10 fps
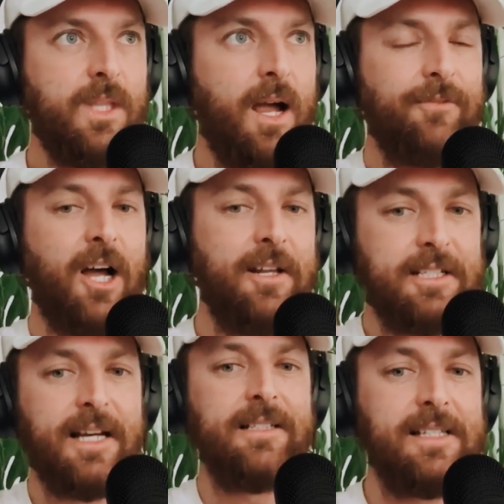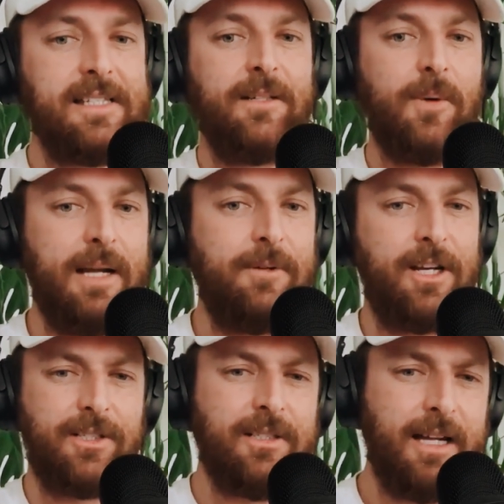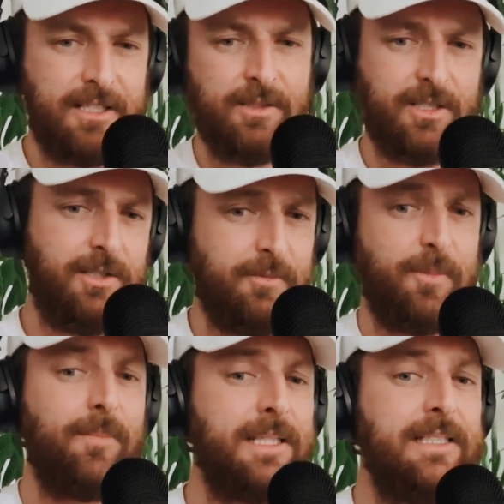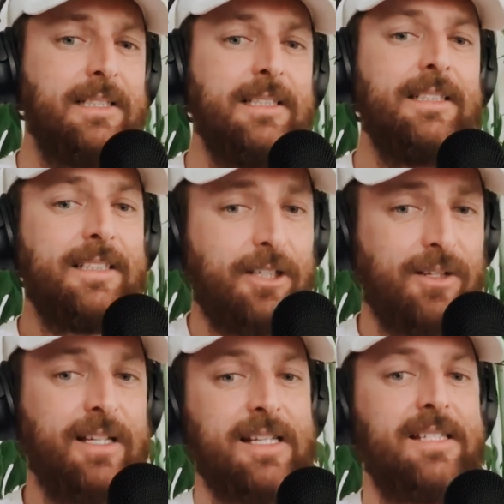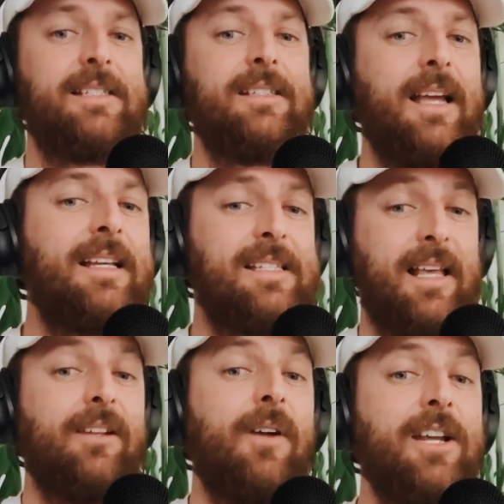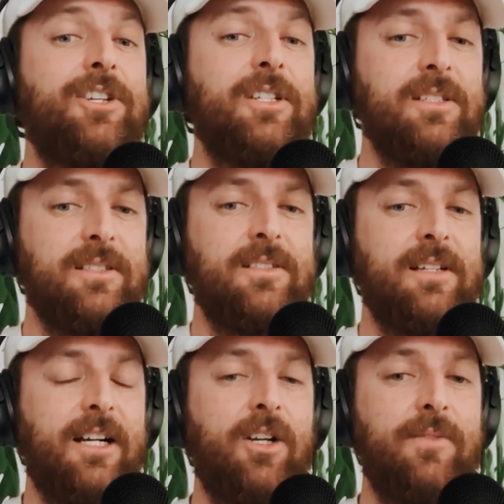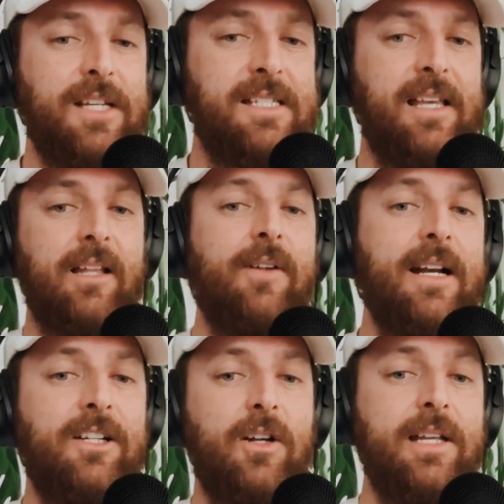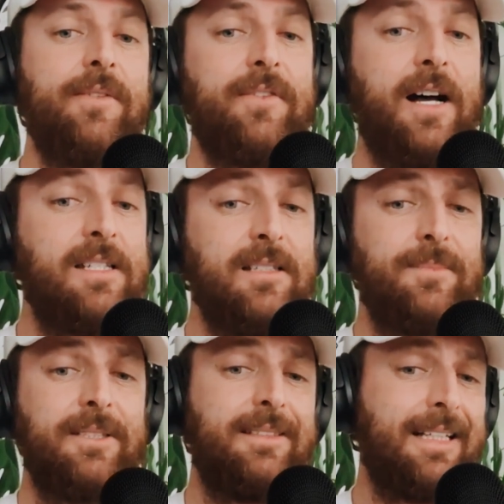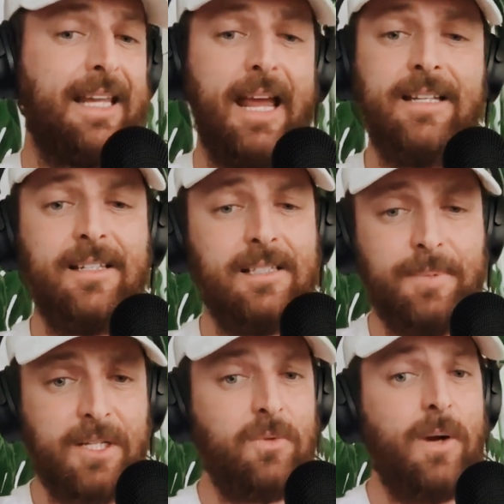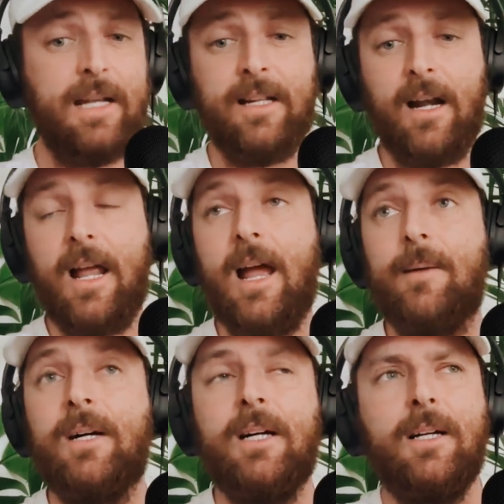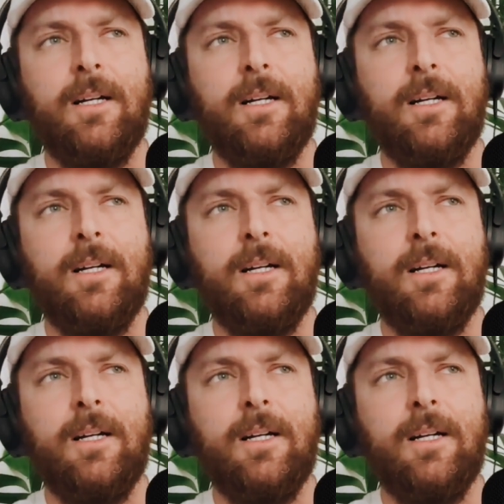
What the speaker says: I've kind of done this in a way where I could have probably got an acceleration. I could have accelerated and got here faster. But again, the typical way that I am,